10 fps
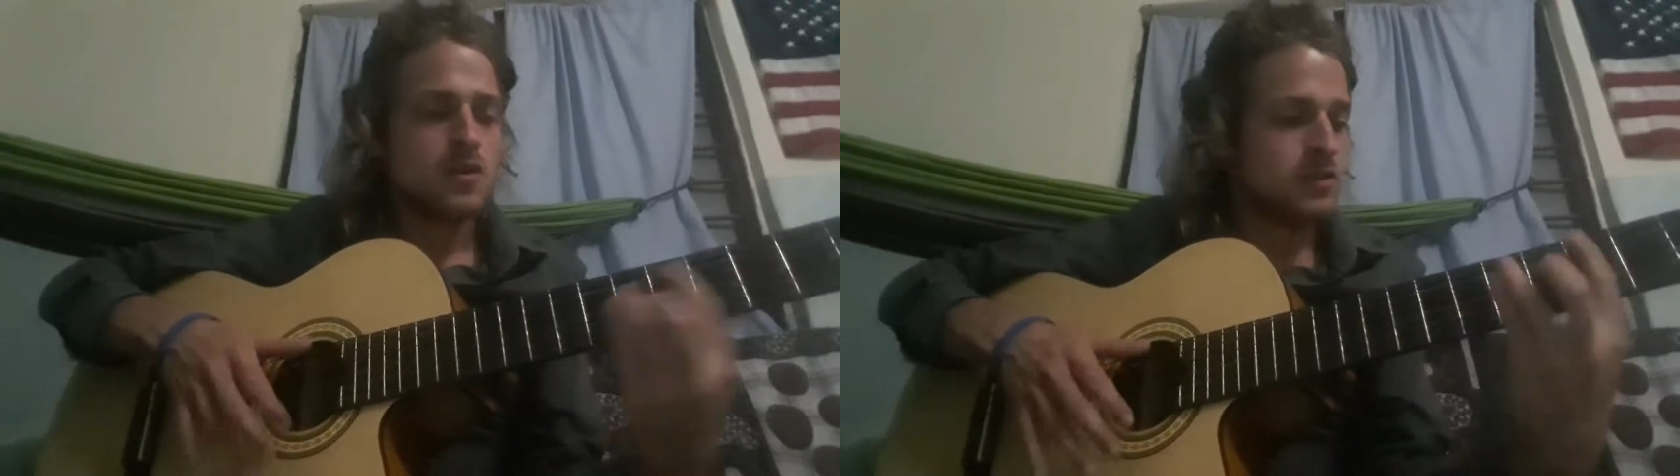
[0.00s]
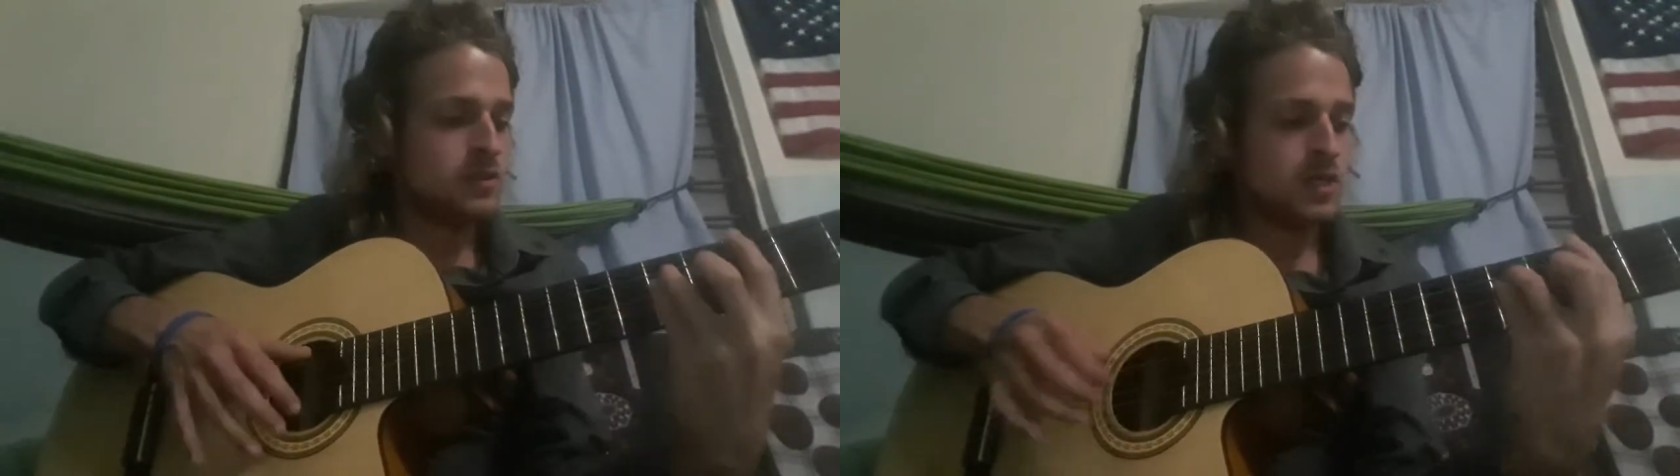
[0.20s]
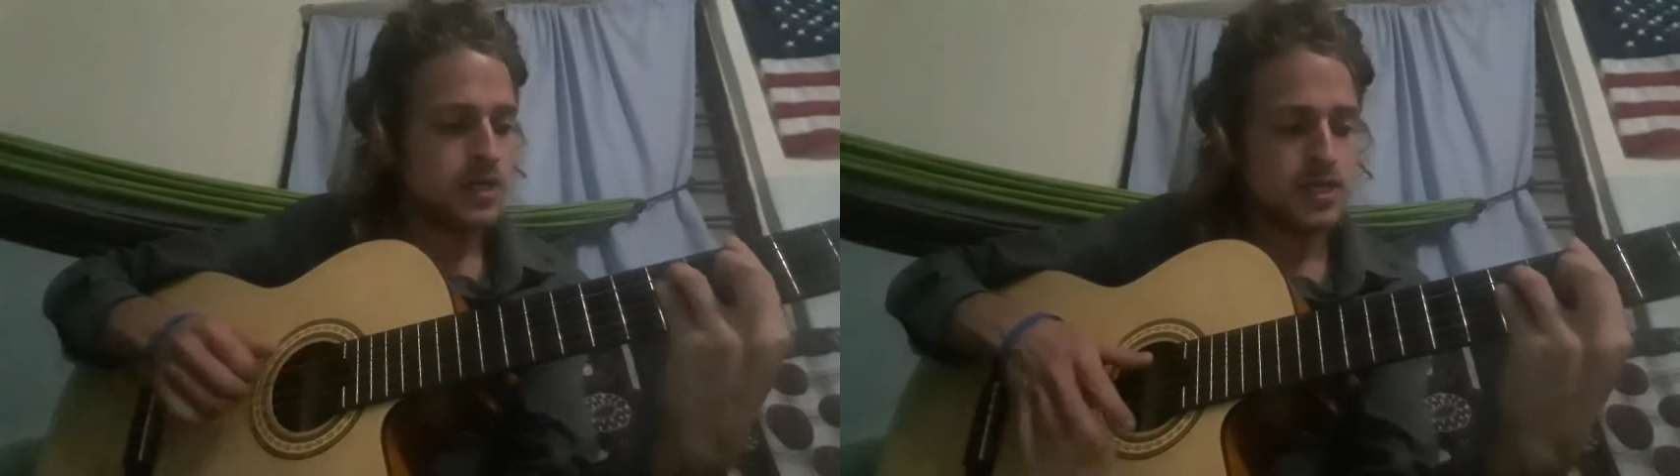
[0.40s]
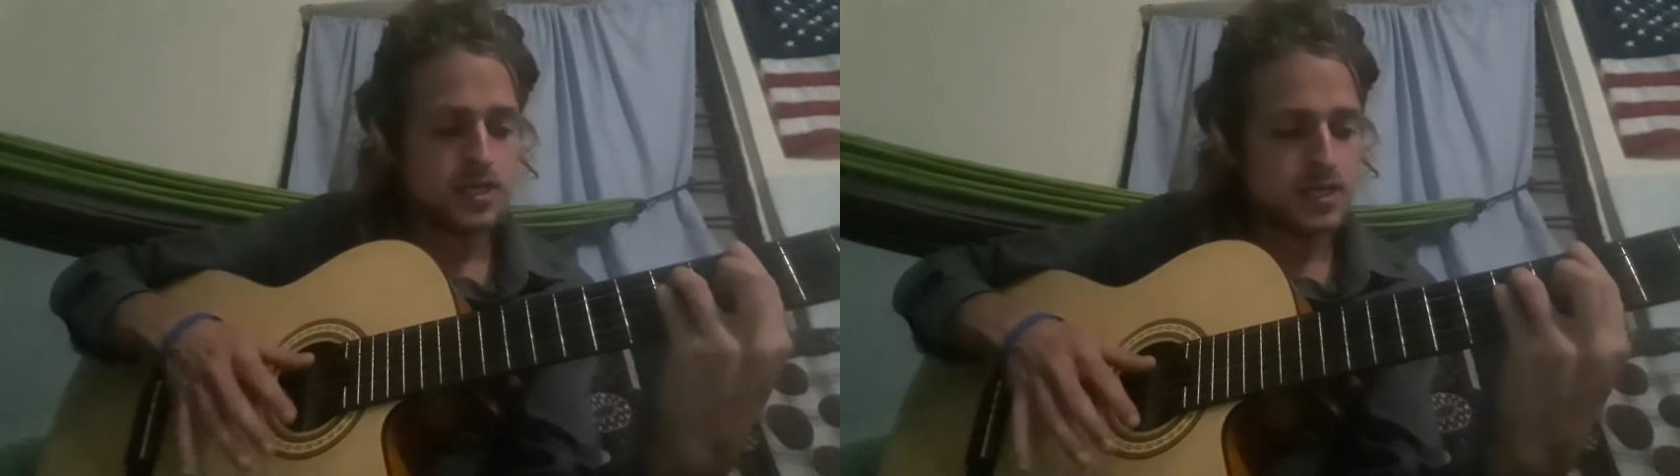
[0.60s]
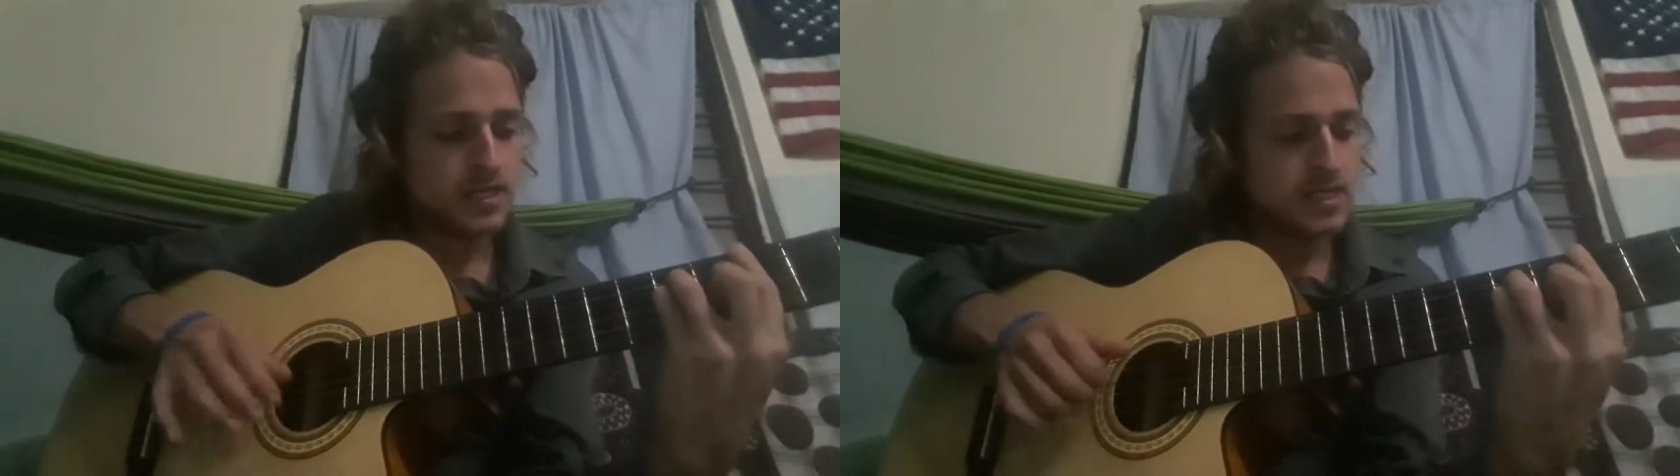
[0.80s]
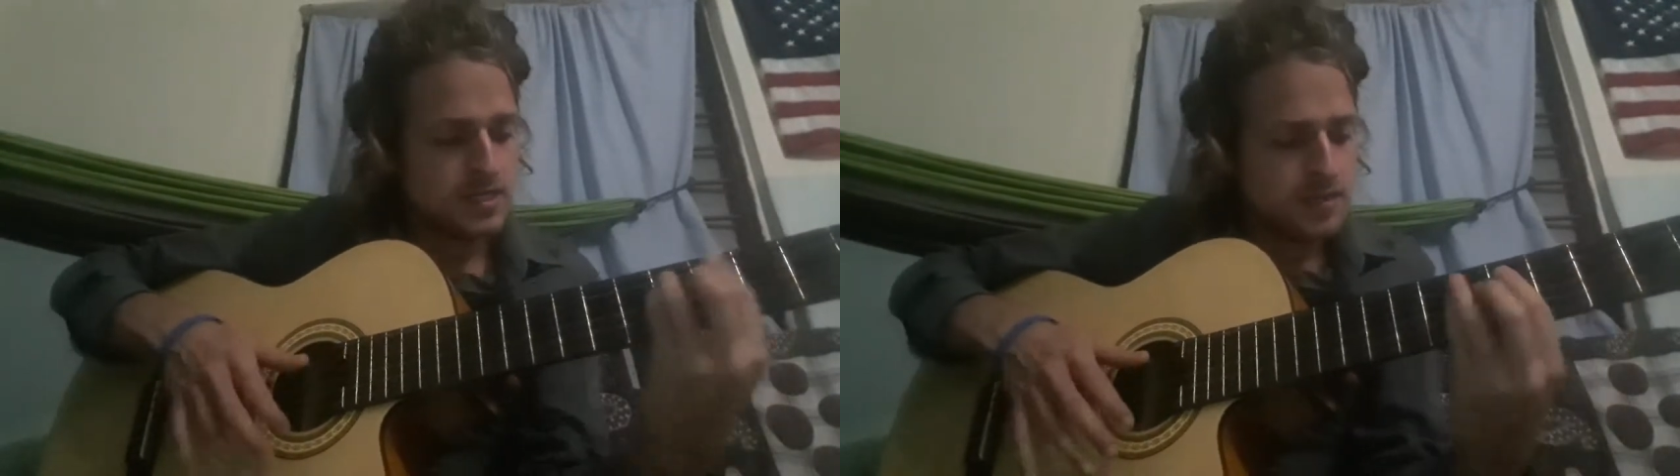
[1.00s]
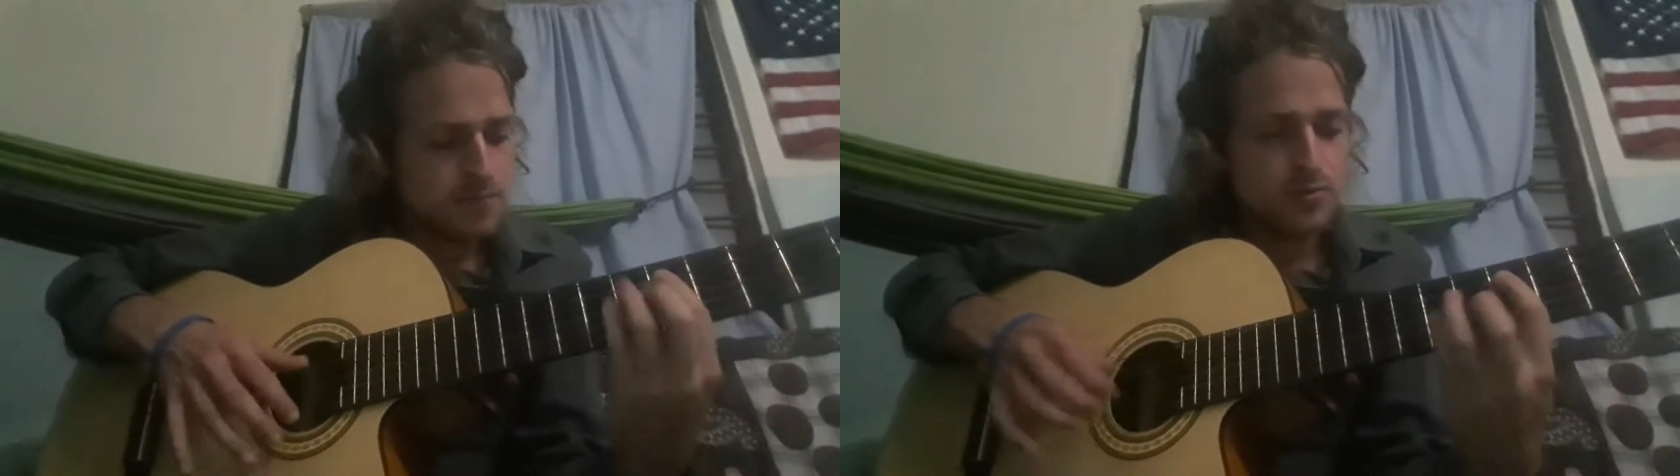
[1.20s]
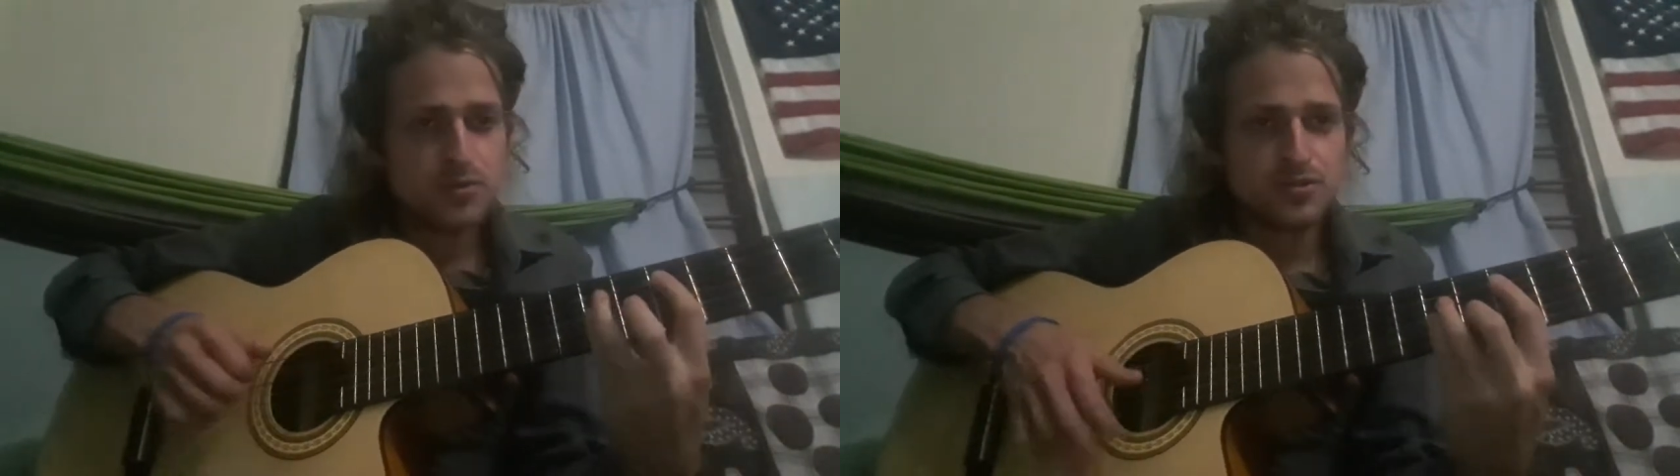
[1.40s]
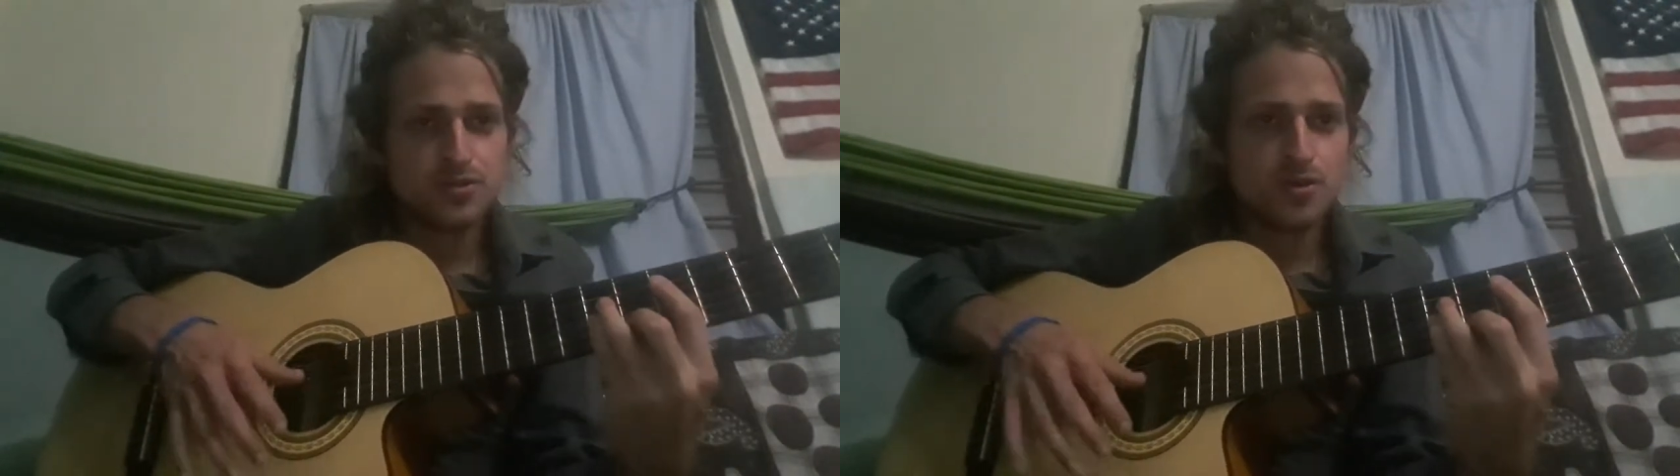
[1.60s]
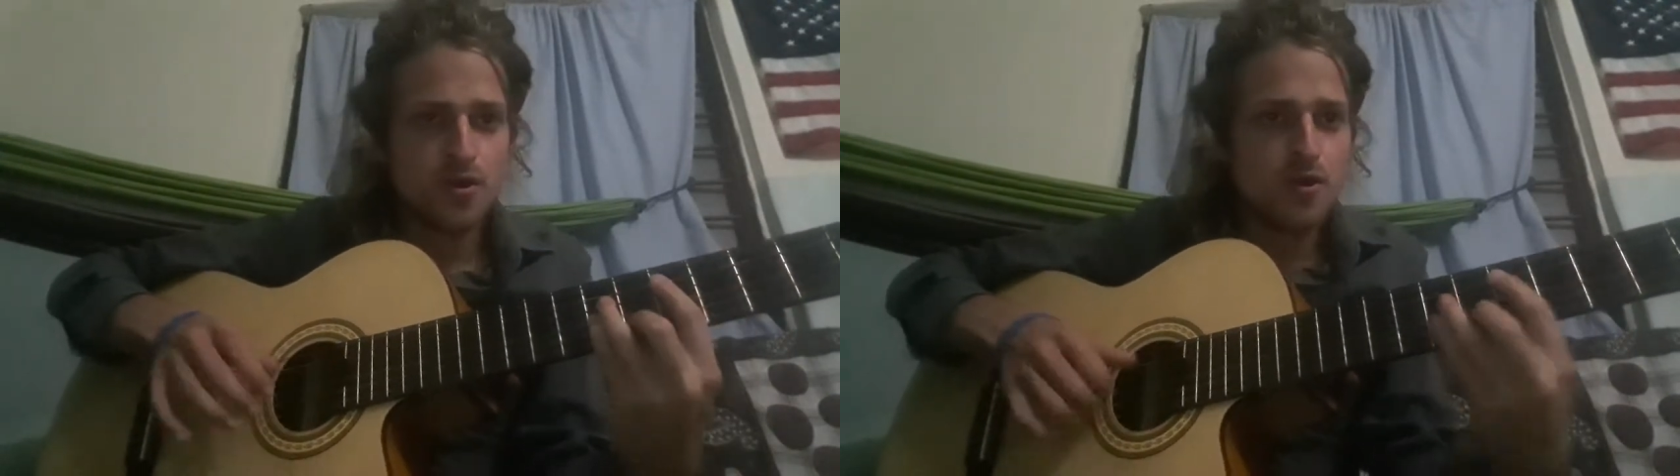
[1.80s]
Lady
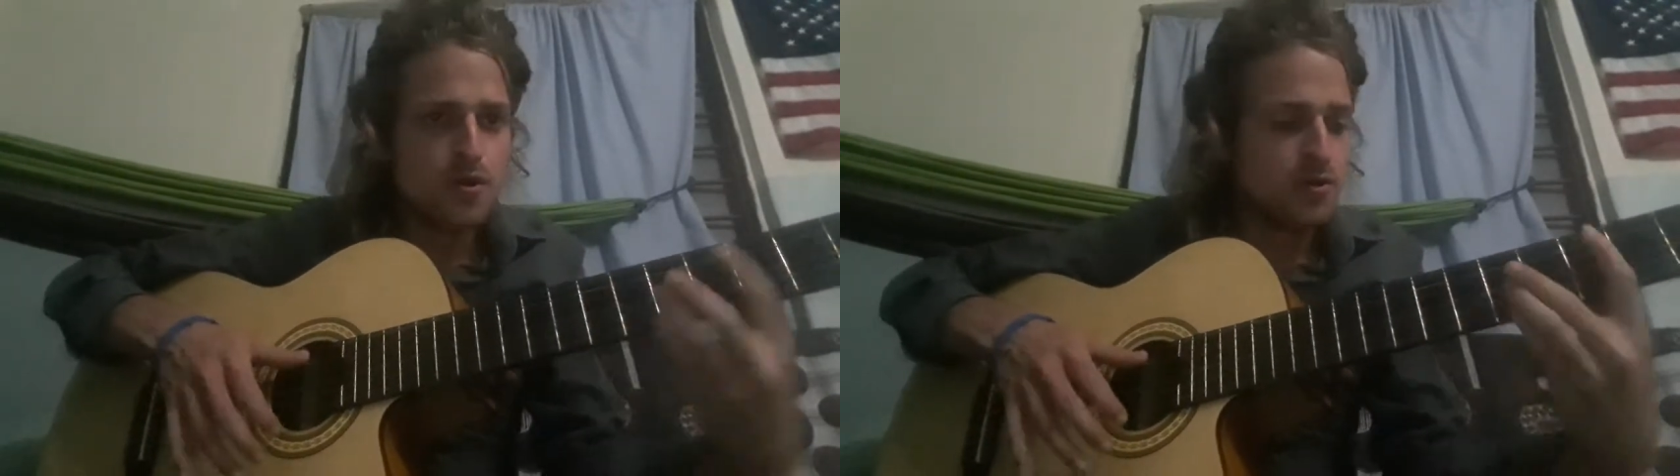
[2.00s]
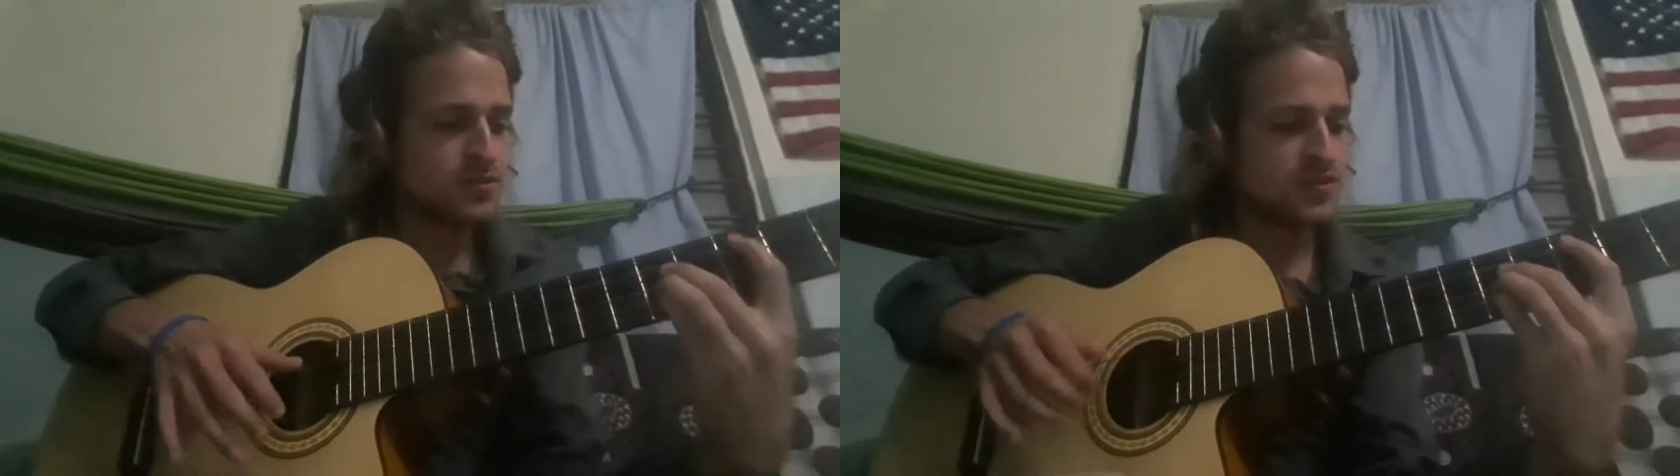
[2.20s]
Butcher,